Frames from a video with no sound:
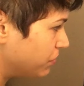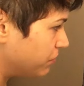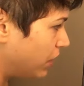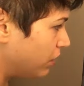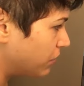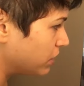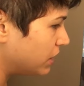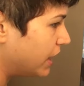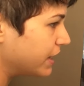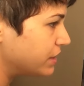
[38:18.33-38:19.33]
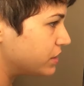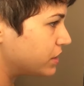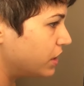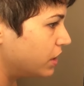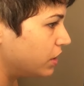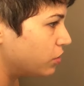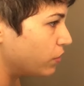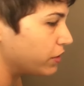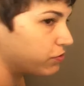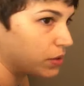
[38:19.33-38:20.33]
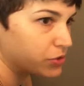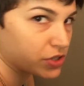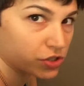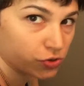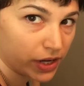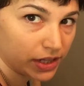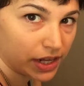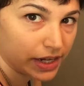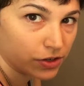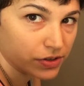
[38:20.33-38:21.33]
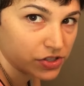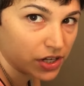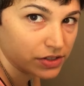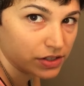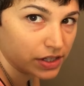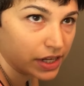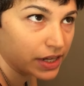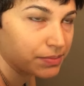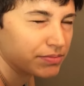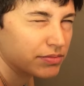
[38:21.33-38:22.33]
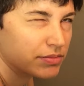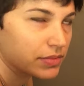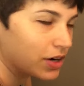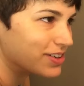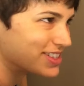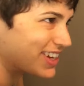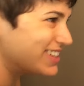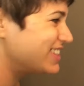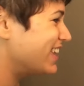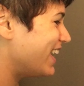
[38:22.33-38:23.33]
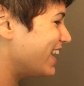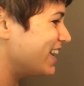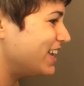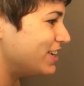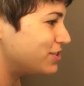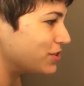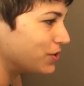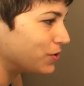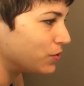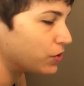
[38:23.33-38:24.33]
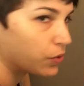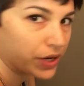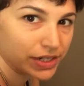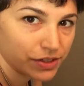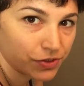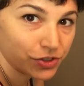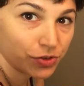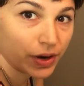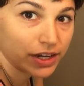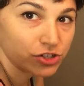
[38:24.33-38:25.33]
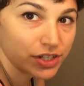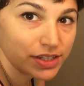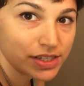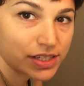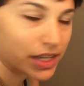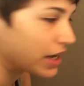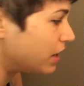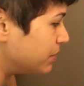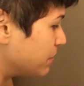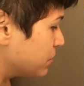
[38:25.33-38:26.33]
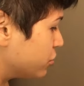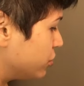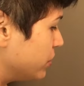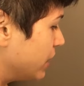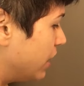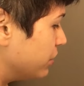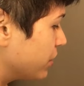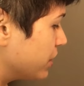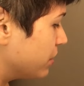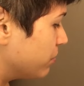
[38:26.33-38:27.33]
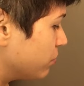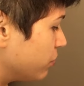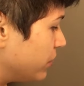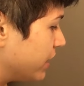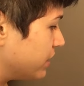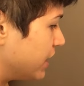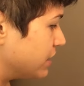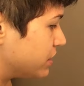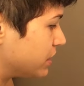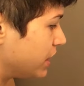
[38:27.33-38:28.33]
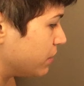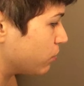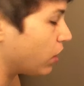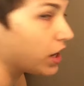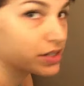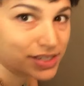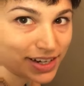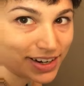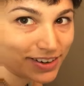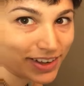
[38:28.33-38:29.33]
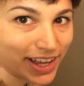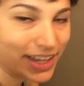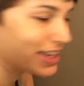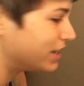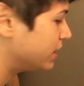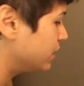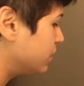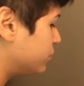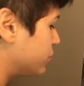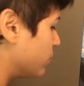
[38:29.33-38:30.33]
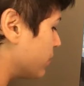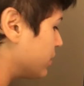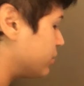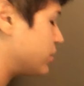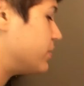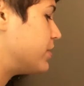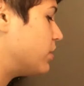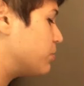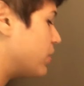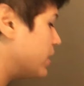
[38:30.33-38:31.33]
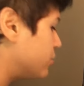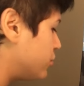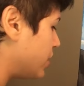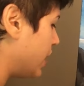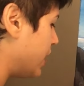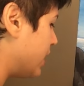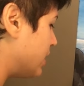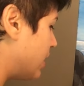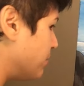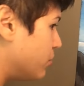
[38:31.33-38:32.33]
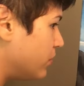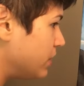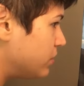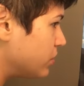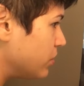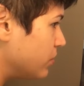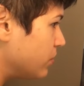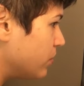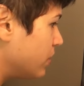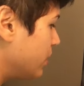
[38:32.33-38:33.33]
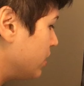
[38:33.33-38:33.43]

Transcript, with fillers: to involve our lines going from just a straight line horizontally horizontally to going in different directions. Um, and I'm going to show you how they're going to reflect against the rocks here, okay? So we're going to start with our brush and I'm going to,